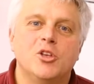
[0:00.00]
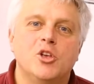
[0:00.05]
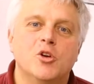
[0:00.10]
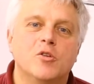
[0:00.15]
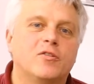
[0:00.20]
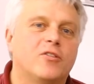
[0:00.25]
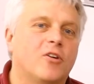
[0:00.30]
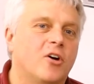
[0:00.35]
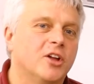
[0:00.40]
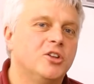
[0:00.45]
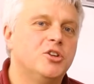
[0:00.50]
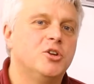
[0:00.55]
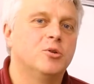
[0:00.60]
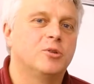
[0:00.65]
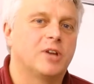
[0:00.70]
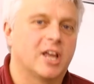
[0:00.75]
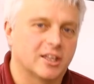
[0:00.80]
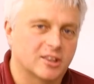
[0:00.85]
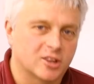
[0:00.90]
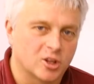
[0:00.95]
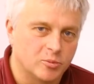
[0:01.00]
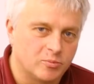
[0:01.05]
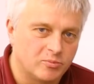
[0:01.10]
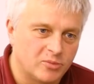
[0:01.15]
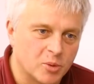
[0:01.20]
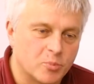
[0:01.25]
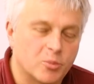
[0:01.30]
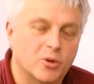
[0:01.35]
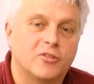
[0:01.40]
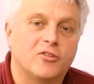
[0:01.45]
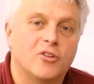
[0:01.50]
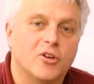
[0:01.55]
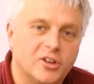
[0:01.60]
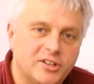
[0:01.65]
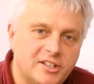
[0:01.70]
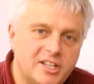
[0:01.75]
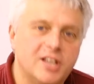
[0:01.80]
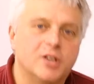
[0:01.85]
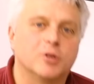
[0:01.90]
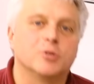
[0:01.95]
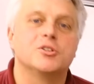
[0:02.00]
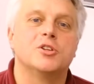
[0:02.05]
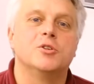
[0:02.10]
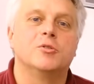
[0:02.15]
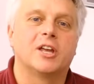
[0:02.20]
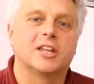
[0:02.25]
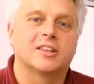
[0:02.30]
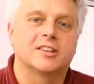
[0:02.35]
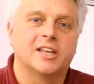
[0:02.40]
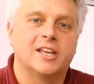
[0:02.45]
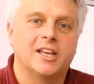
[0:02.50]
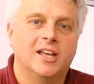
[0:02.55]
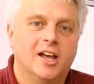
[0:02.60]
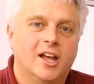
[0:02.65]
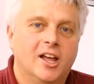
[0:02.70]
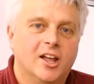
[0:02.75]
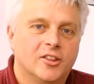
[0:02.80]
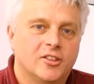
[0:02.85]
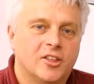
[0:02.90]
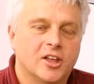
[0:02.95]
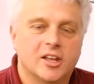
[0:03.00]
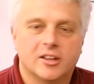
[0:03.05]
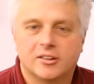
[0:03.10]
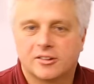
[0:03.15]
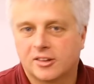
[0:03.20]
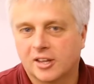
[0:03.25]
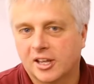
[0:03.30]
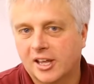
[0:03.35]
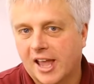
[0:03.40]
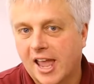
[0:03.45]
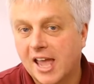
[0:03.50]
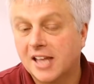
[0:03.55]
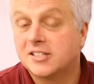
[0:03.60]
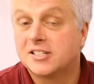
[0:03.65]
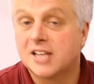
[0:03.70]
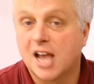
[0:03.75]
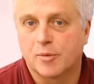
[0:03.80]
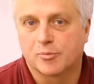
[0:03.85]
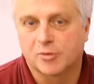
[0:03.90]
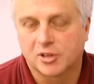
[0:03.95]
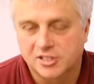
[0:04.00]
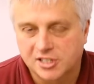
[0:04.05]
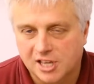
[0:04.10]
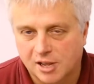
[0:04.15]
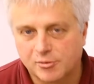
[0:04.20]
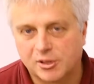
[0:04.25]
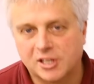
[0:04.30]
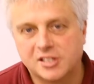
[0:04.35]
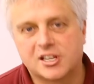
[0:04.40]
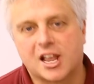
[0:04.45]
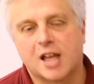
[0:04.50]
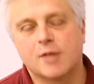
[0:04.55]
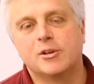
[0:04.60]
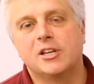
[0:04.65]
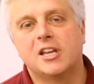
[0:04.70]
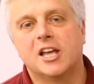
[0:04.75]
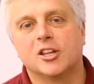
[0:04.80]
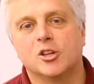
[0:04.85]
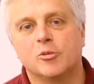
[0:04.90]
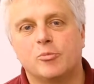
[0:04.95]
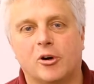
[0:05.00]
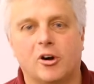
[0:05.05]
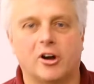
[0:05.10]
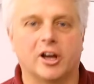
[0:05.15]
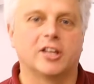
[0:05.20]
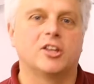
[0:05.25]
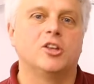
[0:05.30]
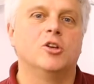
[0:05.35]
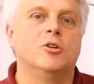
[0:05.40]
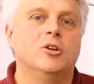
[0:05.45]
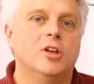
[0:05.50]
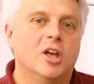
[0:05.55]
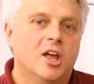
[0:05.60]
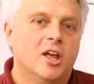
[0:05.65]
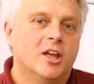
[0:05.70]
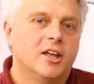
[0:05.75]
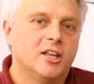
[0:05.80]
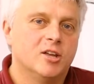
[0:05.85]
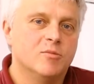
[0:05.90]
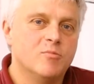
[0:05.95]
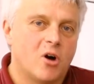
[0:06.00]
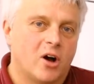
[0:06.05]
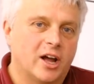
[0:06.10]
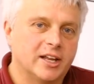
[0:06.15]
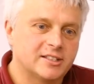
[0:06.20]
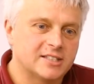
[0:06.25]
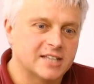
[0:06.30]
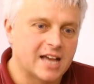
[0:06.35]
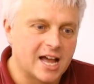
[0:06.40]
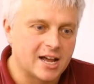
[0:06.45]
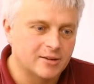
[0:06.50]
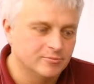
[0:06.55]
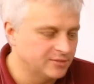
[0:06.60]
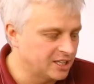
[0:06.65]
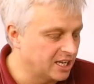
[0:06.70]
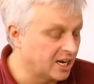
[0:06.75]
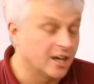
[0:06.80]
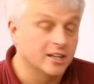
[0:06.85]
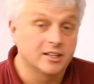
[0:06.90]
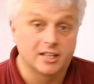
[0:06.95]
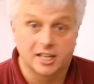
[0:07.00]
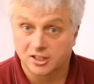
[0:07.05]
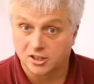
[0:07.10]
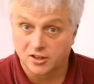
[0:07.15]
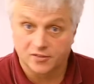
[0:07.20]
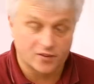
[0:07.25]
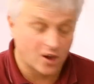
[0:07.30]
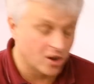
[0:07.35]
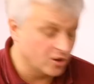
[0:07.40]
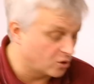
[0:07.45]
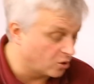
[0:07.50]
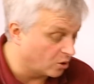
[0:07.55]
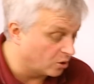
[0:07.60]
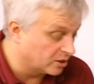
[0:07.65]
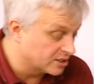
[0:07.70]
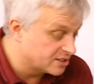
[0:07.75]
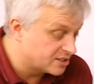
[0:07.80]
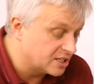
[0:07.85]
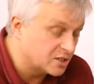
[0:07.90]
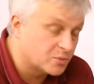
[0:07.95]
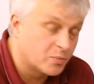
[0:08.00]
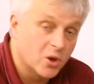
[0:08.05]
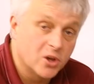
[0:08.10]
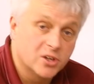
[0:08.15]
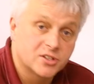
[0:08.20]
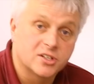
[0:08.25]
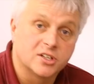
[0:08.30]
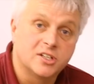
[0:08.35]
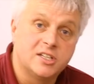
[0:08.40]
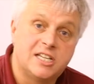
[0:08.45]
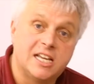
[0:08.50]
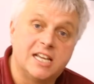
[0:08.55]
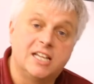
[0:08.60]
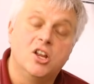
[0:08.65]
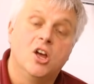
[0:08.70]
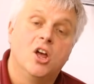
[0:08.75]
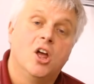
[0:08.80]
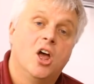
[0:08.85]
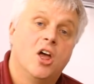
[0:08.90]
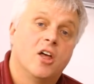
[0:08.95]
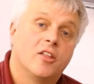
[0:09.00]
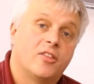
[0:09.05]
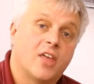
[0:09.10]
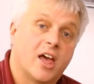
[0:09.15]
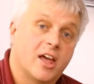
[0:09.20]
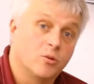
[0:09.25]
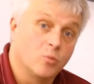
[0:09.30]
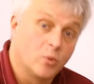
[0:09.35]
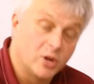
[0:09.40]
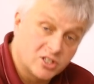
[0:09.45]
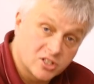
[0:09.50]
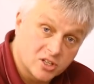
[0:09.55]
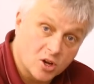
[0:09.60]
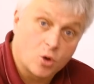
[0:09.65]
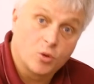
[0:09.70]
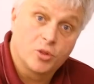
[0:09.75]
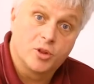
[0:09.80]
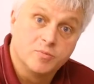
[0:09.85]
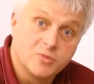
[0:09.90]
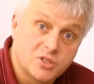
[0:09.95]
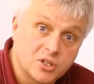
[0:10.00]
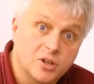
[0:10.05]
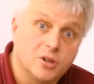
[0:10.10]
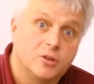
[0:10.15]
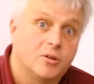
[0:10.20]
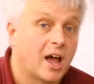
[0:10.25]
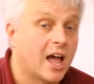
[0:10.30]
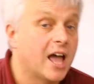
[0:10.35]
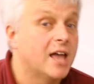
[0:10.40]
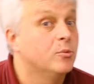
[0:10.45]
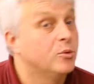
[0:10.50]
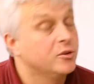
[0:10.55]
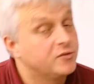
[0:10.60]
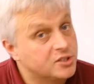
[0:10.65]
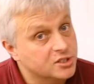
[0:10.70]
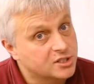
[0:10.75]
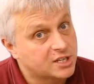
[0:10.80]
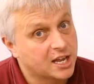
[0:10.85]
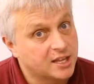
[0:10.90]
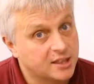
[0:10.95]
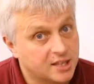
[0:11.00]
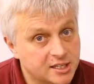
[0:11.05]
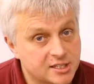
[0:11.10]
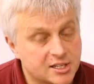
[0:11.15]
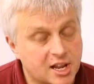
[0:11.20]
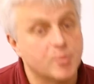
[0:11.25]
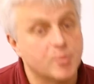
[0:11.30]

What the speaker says: you'll find you'll get the preferred deals. You'll get the heads up that something's coming down the pike. You might get the phone call, as this person did, that we sold them to. Hey, we've just had these